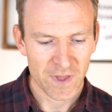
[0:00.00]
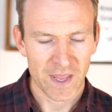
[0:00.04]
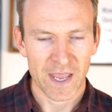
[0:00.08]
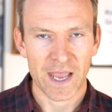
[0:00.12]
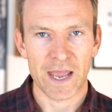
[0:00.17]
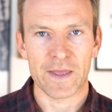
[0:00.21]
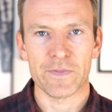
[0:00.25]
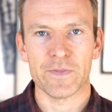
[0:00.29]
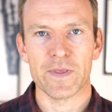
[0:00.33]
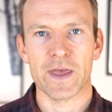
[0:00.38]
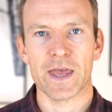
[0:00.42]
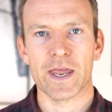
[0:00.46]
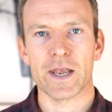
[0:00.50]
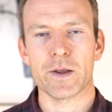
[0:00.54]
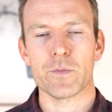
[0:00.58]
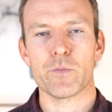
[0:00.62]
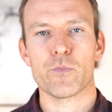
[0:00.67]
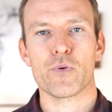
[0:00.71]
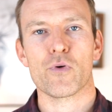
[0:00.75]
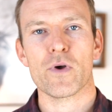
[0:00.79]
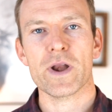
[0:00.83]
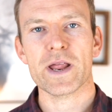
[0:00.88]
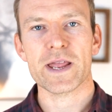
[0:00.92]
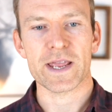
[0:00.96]
And then
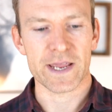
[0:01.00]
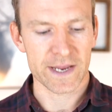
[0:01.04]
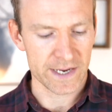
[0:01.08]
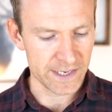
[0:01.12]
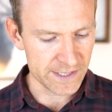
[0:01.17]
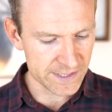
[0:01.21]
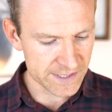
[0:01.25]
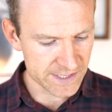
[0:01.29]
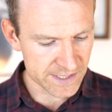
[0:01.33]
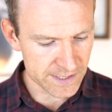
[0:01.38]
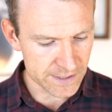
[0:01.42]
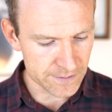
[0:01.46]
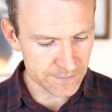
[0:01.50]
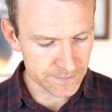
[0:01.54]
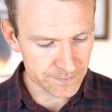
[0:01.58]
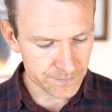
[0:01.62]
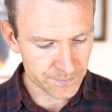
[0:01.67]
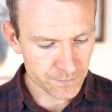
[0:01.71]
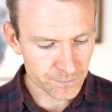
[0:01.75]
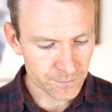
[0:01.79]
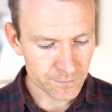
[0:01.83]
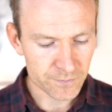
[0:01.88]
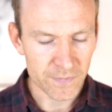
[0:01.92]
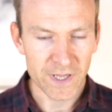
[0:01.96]
praise,
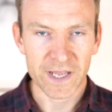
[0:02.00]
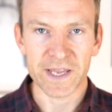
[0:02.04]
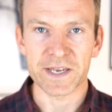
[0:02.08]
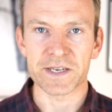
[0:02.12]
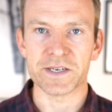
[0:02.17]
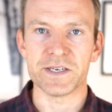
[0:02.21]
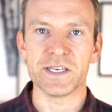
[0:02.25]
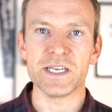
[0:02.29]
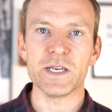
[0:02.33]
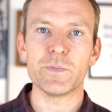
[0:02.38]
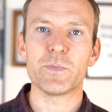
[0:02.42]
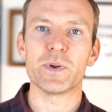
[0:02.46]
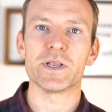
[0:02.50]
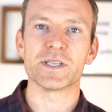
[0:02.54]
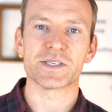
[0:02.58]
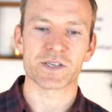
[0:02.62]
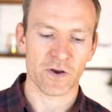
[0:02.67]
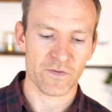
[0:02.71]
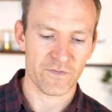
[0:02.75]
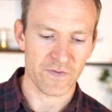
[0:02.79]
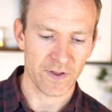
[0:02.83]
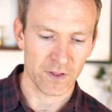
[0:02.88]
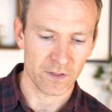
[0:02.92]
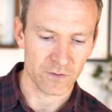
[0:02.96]
it deepens our
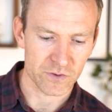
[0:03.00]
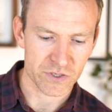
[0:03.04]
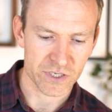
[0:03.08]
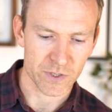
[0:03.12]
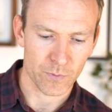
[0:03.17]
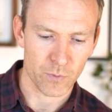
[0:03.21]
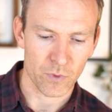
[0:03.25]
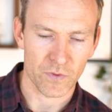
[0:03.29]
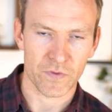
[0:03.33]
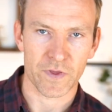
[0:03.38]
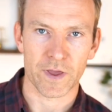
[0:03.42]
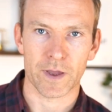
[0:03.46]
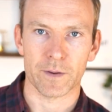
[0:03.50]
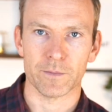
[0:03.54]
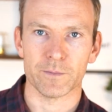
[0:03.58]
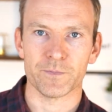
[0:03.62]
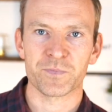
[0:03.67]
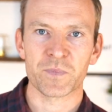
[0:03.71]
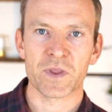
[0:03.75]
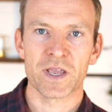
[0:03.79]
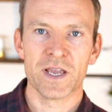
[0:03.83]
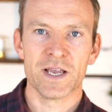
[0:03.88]
fellowship with Him.